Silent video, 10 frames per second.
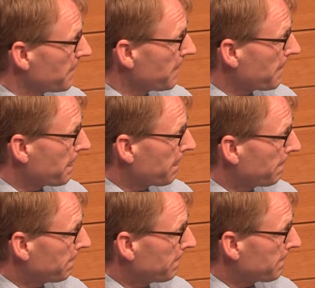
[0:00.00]
Well, I
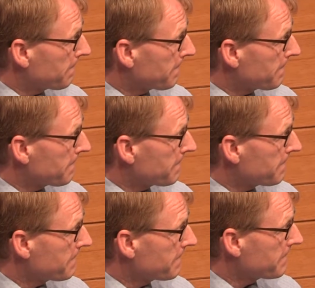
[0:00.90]
think
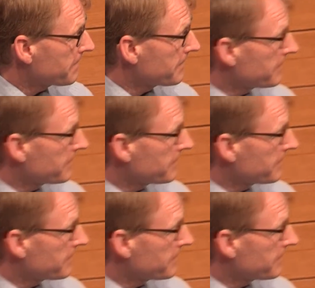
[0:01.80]
the